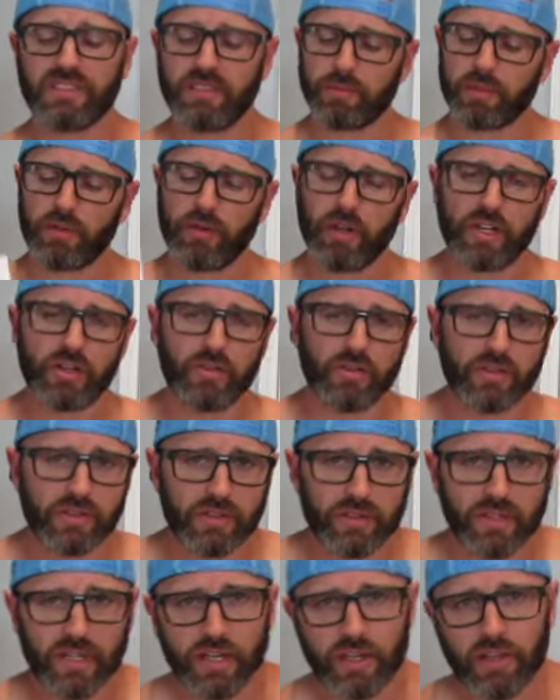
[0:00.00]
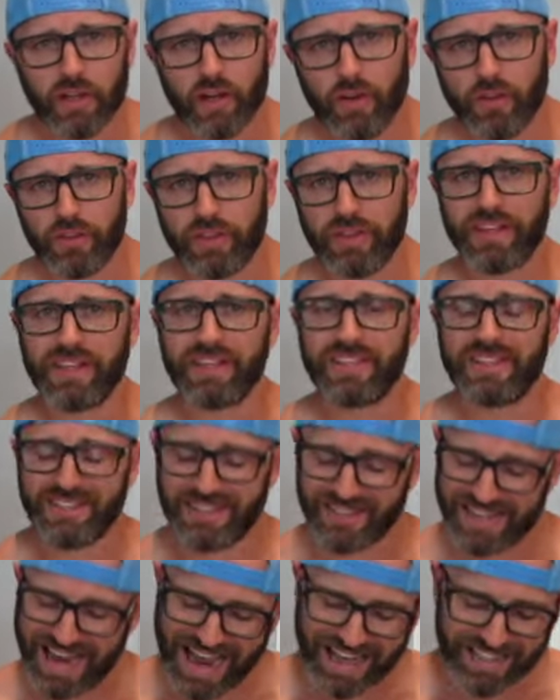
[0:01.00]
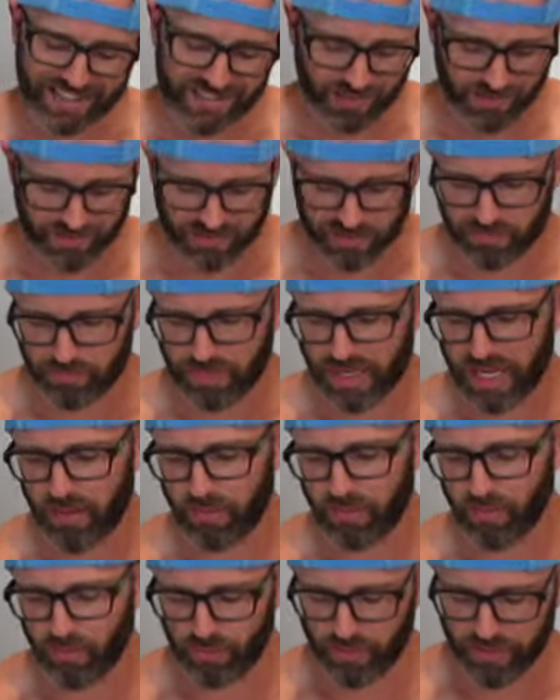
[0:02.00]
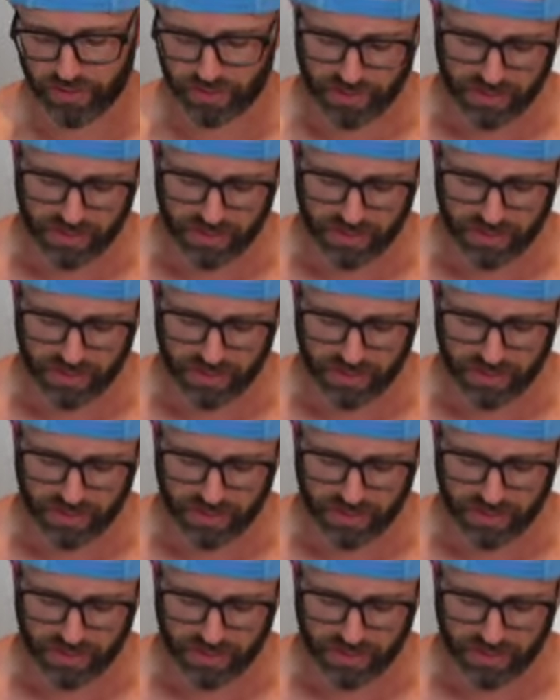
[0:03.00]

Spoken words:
I'm gonna go ahead and tell y'all the stats on this bad boy.